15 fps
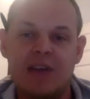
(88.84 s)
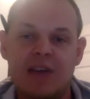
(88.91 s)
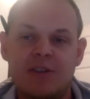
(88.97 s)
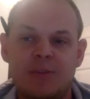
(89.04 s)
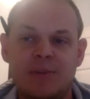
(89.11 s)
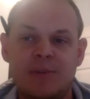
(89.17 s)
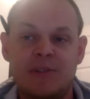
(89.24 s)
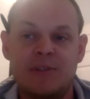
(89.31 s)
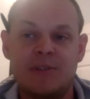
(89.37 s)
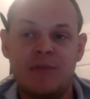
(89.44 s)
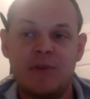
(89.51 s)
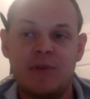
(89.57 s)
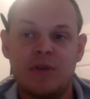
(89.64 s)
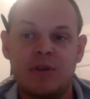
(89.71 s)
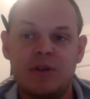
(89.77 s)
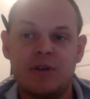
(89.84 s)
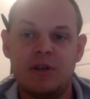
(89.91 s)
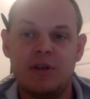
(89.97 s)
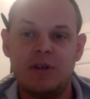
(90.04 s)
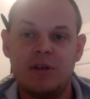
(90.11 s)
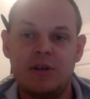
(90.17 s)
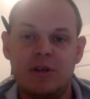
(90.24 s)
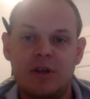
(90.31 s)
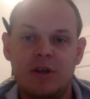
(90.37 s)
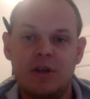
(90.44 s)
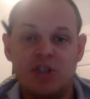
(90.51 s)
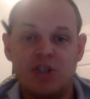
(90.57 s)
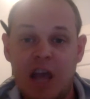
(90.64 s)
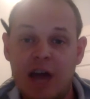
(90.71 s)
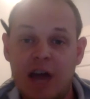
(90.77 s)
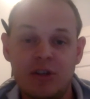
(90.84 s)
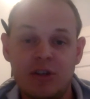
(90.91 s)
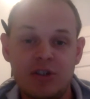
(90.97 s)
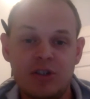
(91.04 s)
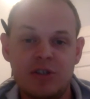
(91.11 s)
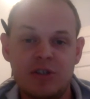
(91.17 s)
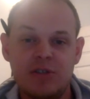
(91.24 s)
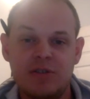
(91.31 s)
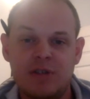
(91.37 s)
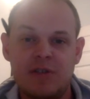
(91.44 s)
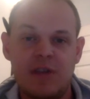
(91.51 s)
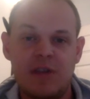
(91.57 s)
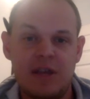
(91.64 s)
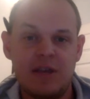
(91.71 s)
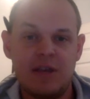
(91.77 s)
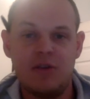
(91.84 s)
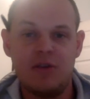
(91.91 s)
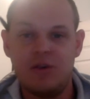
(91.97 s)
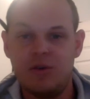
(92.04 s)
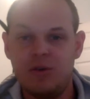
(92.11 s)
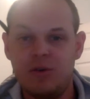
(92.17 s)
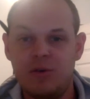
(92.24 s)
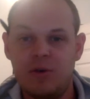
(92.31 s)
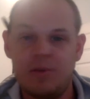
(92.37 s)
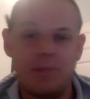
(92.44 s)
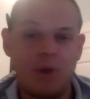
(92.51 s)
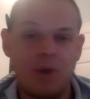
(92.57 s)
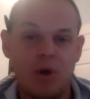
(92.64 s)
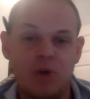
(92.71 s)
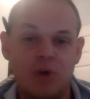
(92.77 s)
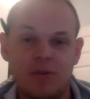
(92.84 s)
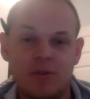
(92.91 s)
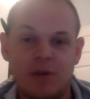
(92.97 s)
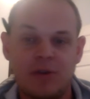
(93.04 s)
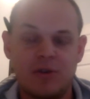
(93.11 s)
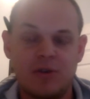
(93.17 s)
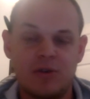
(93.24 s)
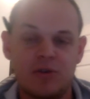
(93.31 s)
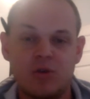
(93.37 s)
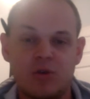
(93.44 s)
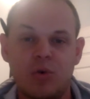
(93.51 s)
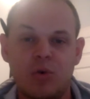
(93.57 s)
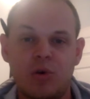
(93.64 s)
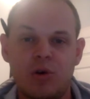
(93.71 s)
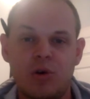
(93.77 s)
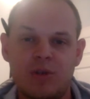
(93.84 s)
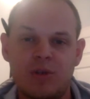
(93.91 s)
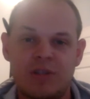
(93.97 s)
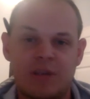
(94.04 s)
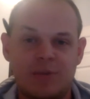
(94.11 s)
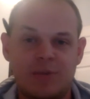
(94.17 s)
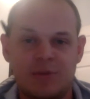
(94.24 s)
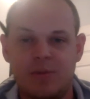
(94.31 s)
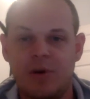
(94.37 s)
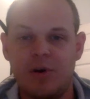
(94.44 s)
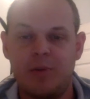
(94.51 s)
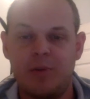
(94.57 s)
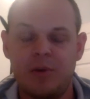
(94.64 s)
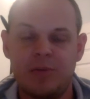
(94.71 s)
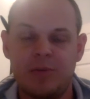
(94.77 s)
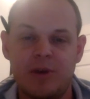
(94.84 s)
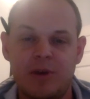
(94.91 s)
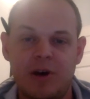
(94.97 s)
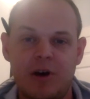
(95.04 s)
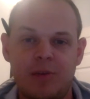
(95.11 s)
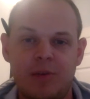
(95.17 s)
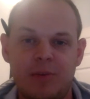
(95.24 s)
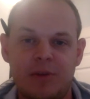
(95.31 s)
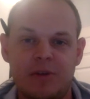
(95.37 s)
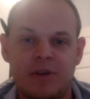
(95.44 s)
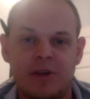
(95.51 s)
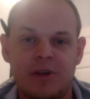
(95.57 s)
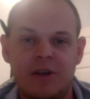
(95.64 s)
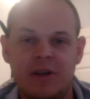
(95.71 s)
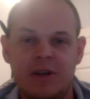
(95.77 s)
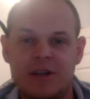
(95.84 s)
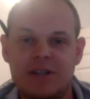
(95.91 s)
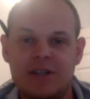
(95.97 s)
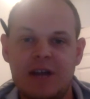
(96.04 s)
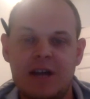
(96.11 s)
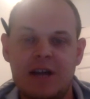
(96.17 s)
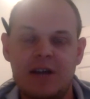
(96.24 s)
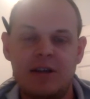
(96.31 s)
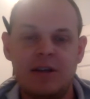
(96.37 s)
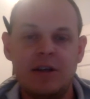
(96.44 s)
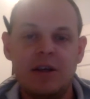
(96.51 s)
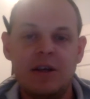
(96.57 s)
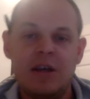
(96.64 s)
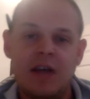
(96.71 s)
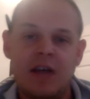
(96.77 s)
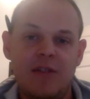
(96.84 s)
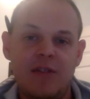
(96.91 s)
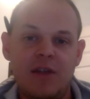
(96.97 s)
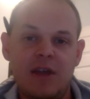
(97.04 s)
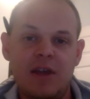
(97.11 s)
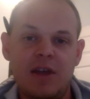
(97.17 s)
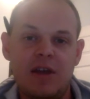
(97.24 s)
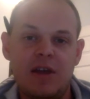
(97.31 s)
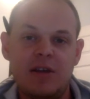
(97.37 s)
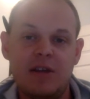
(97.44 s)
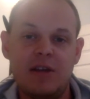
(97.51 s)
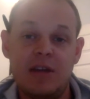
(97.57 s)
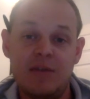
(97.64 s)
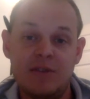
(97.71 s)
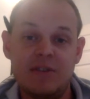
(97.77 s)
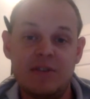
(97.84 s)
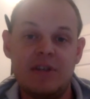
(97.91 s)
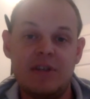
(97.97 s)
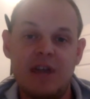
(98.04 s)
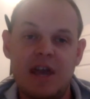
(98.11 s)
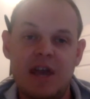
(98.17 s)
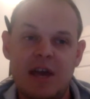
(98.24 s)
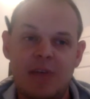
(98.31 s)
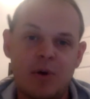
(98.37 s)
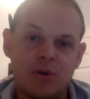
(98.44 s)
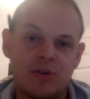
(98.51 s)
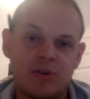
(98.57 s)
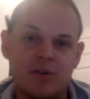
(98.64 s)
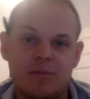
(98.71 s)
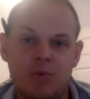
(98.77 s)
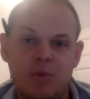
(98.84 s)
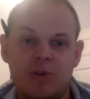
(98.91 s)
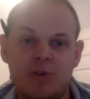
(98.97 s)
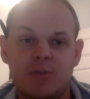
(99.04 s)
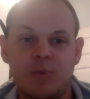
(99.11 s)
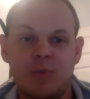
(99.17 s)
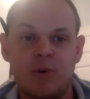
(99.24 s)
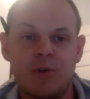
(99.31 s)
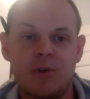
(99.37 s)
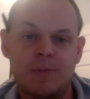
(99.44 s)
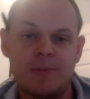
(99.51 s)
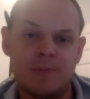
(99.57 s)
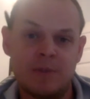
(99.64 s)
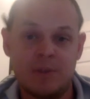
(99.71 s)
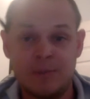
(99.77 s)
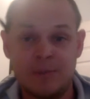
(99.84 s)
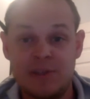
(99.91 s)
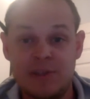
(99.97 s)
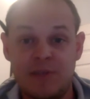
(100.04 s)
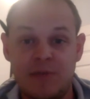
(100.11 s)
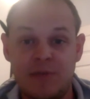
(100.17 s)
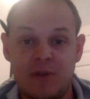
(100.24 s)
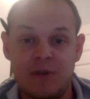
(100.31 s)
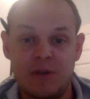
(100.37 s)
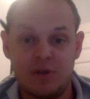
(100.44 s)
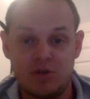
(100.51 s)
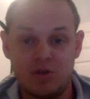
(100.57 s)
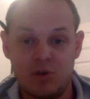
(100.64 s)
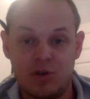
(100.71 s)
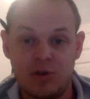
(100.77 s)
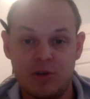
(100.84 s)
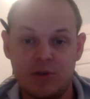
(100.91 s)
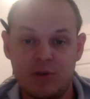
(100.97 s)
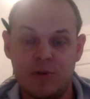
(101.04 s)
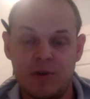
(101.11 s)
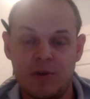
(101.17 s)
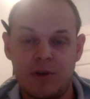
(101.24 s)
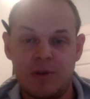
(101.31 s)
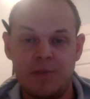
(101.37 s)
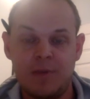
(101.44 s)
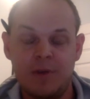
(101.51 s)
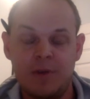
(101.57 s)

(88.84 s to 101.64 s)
specifically challenges that they can do and post about their score, which keeps them all pumped up and excited. And then even today, I posted more sports specific drills for them